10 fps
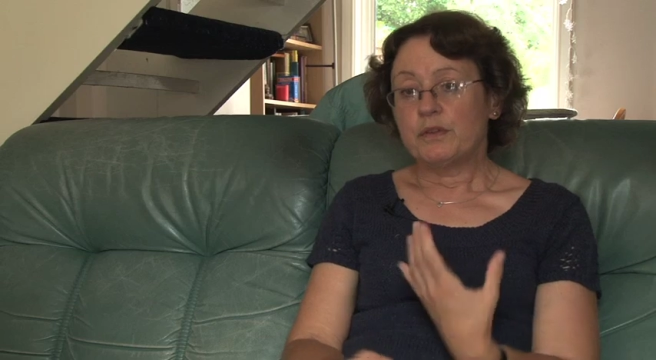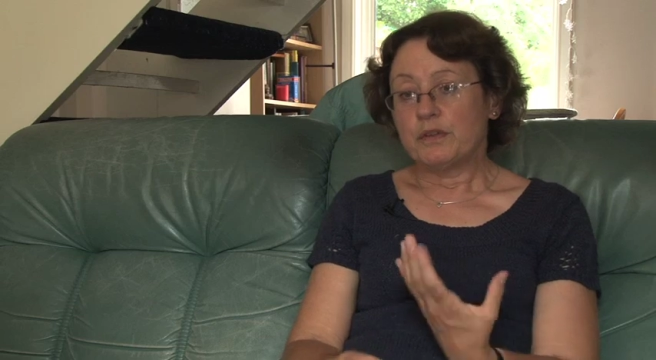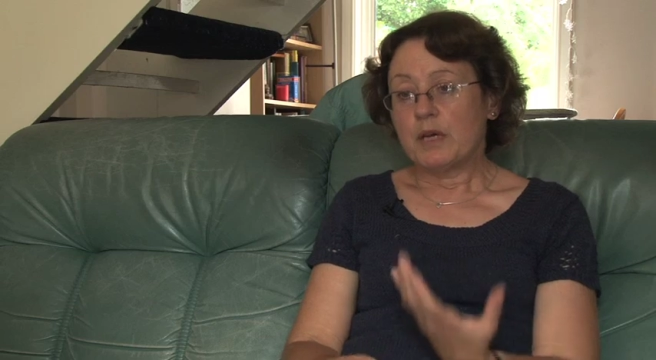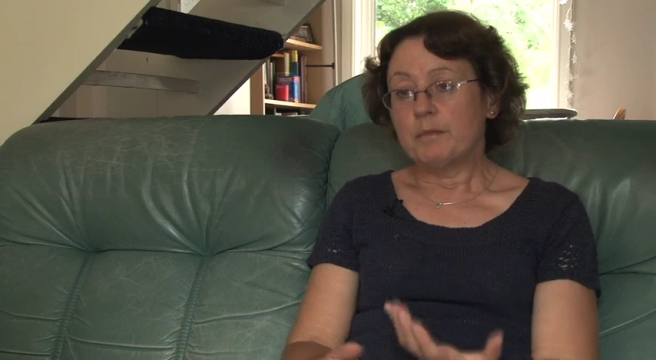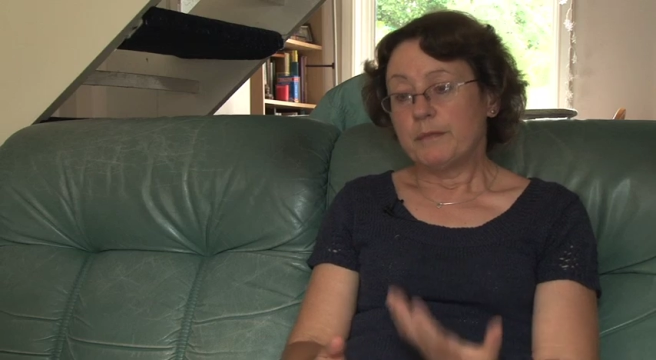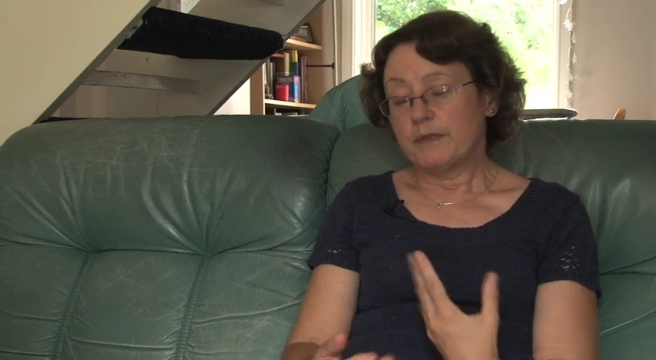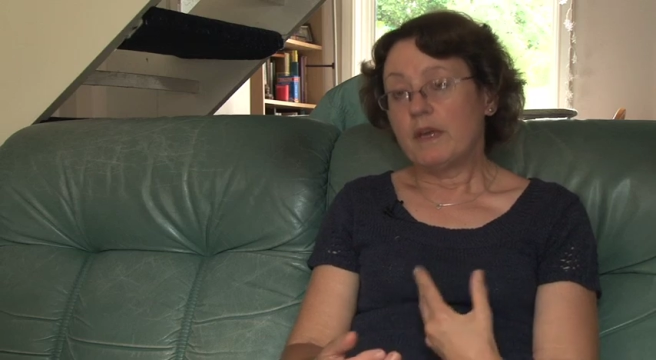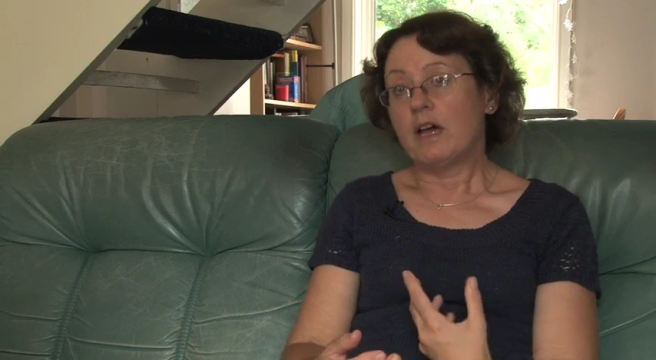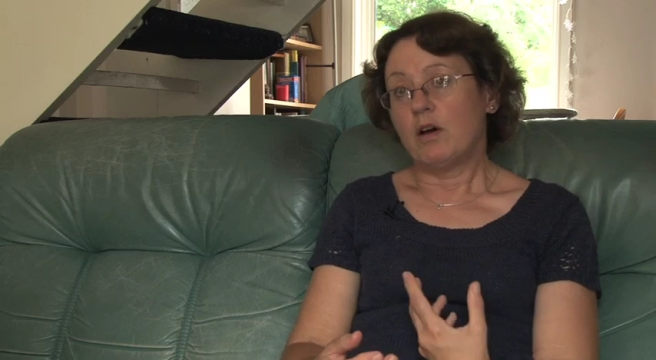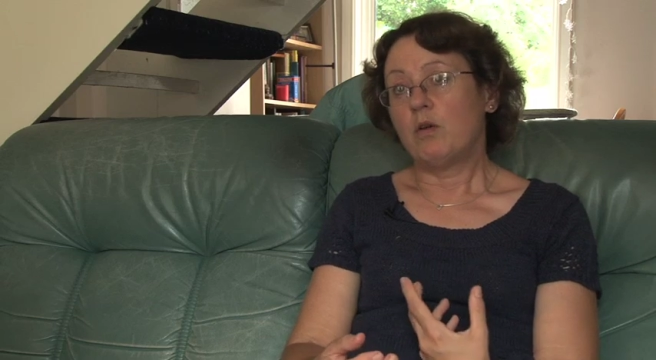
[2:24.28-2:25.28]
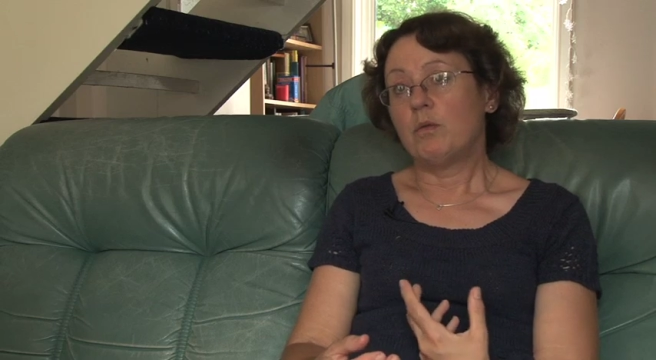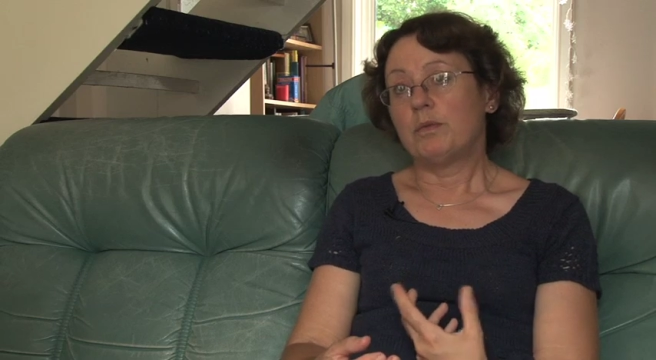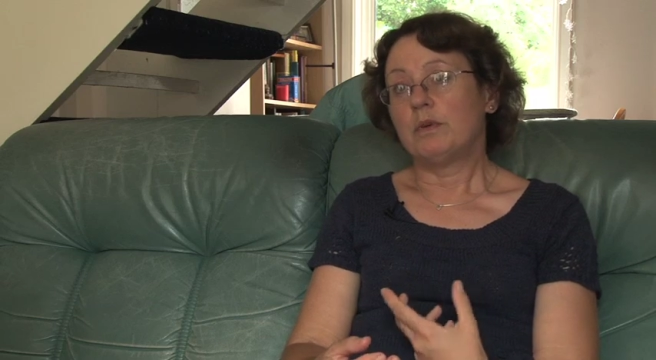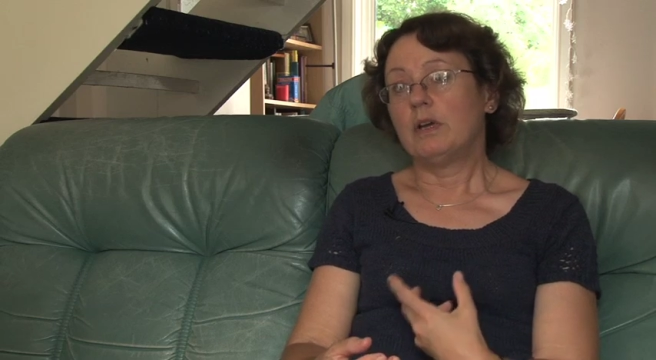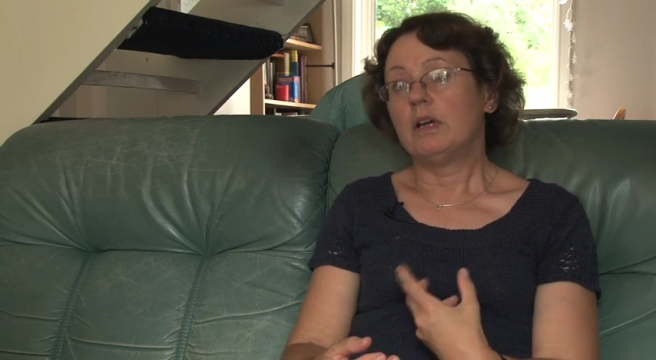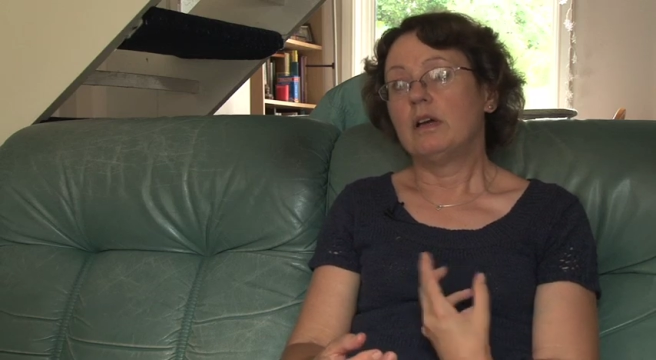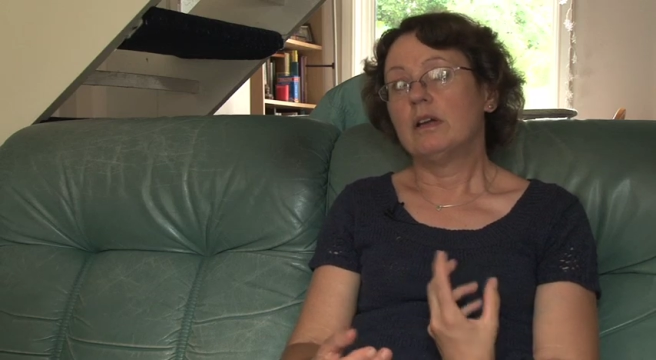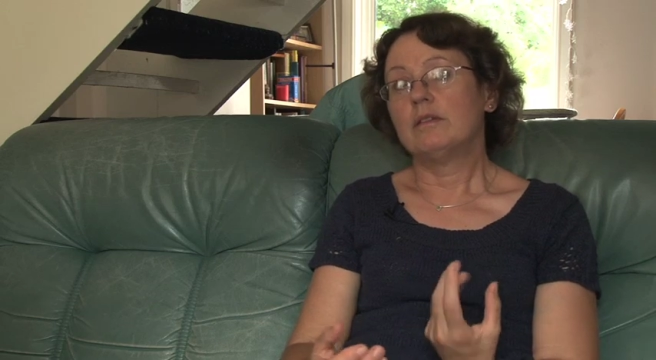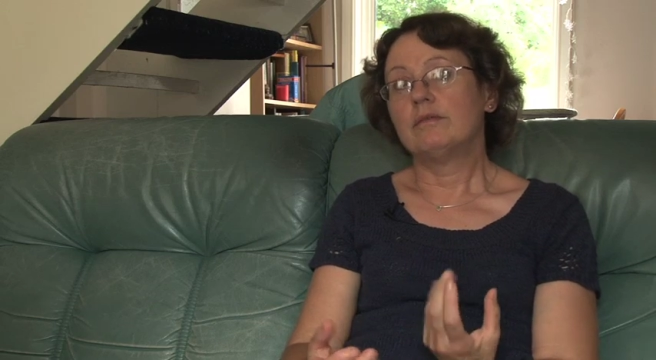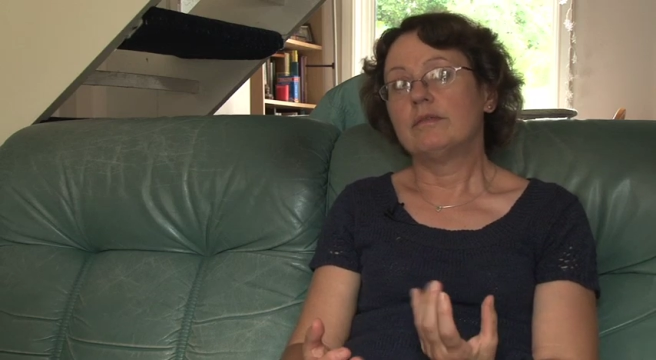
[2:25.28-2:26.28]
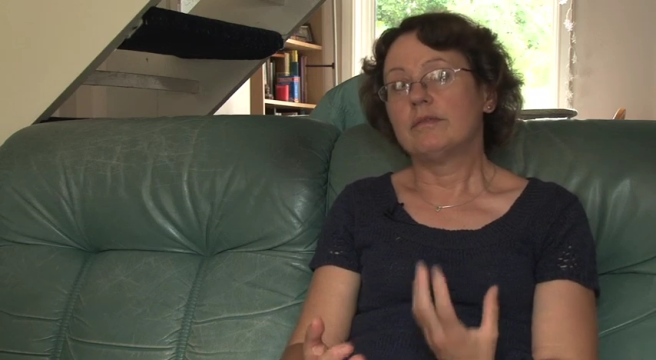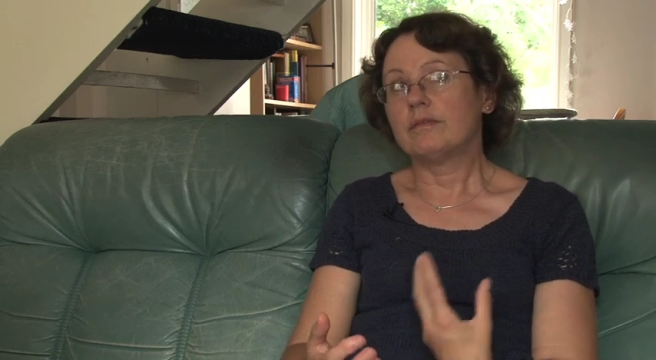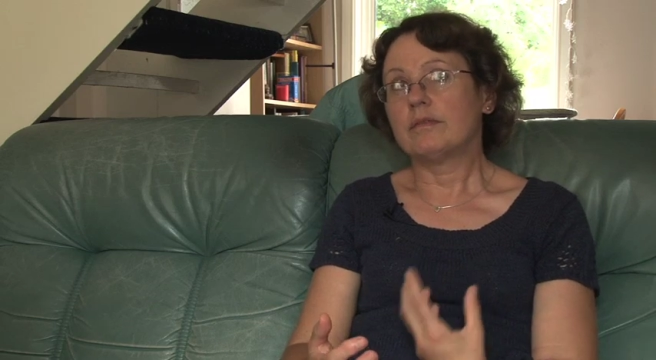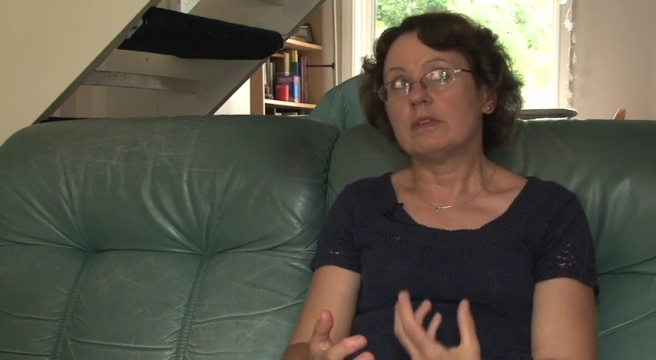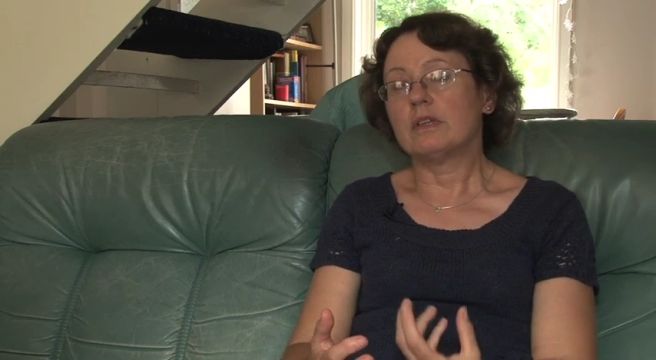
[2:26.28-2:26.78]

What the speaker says: come to help and